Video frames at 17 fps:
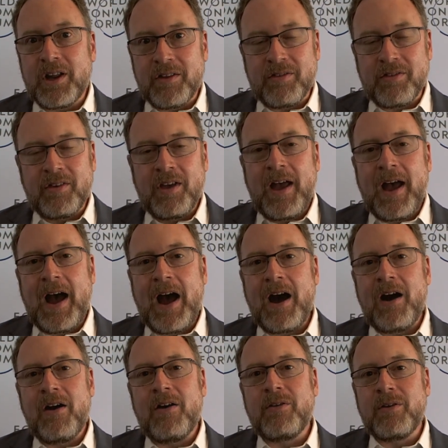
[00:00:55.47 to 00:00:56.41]
is
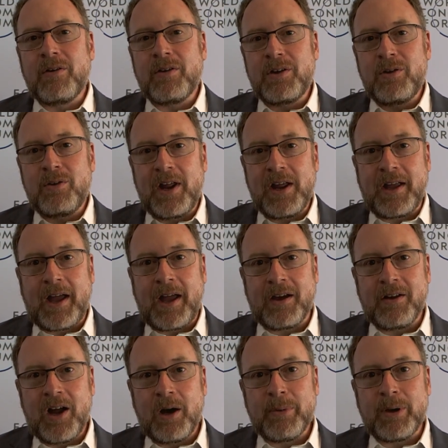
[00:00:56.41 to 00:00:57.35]
how you take
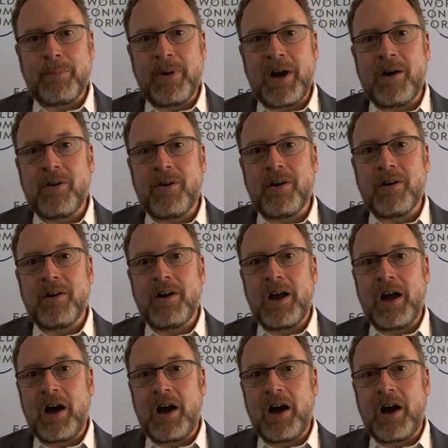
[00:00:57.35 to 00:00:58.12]
economic power,